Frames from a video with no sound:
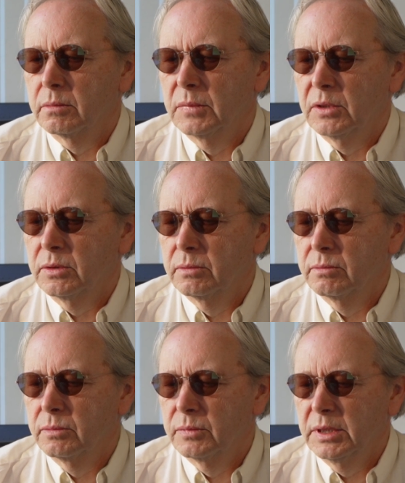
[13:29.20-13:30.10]
No,
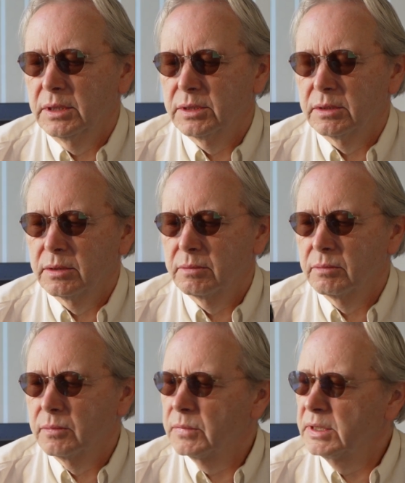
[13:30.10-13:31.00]
it isn't.
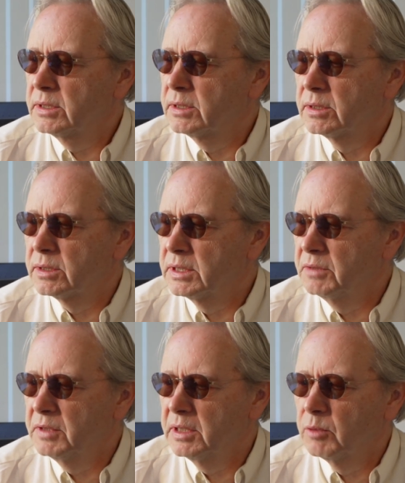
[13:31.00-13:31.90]
This is the
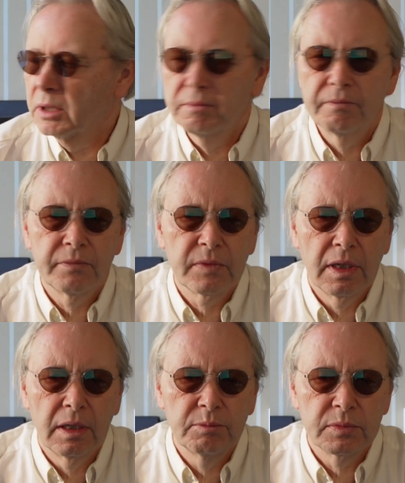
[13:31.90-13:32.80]
ZV-E1.
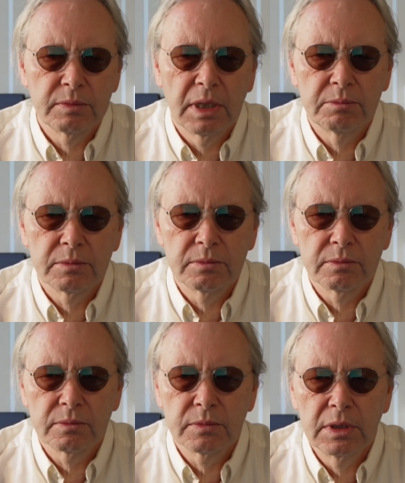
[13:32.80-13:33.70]
I'm
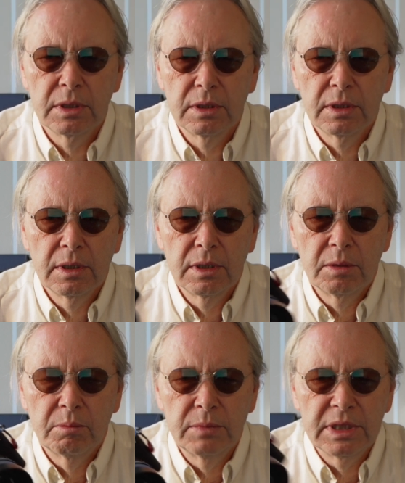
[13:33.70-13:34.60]

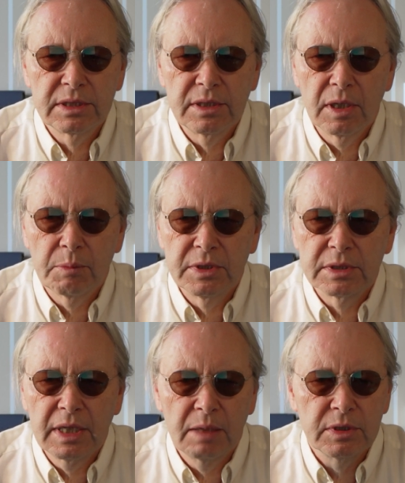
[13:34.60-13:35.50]
mixing up these
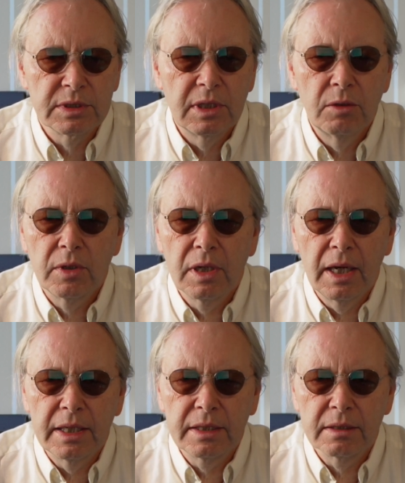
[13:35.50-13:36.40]
cameras. They look
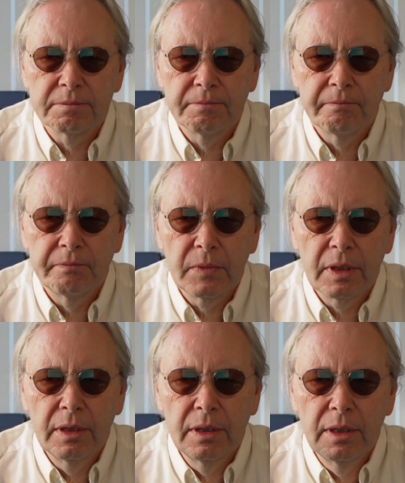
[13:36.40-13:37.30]
alike.
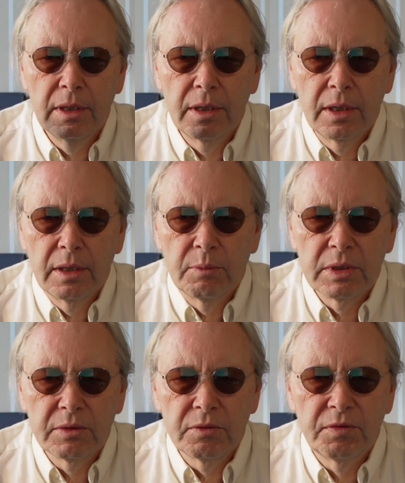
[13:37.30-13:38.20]
Well,
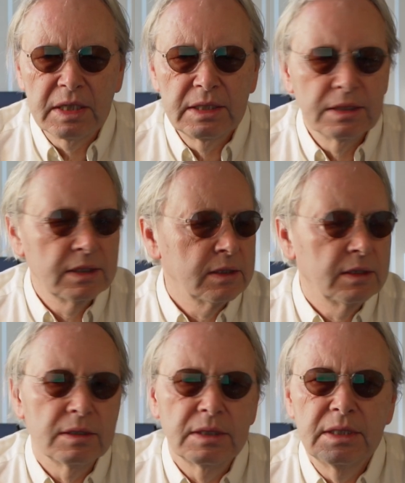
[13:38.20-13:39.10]
the fact is
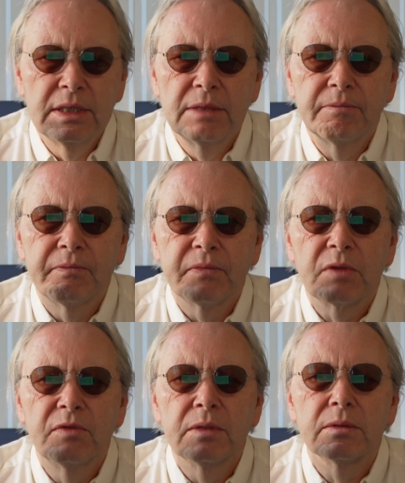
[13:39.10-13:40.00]
that the
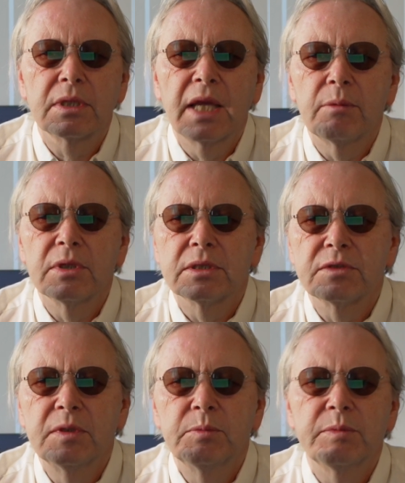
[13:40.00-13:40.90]
camera that's
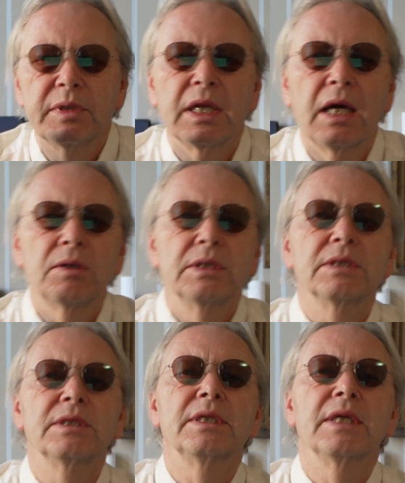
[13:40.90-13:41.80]
filming me now is
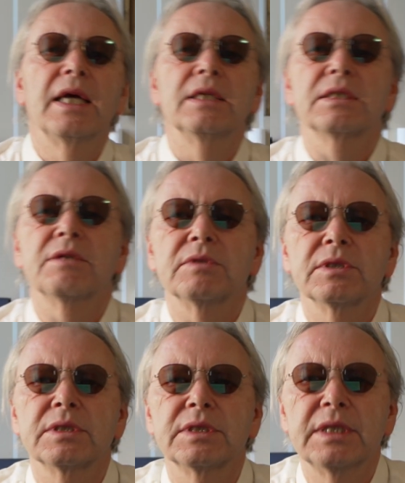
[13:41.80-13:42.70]
the
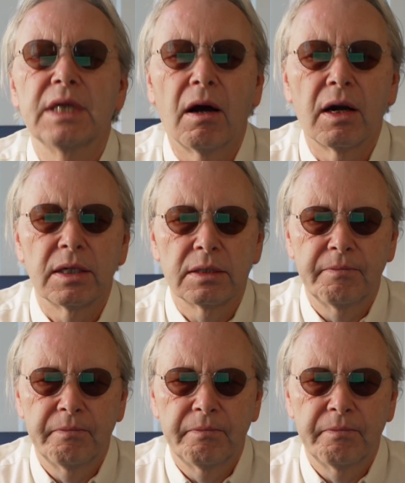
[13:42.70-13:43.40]
A7CR.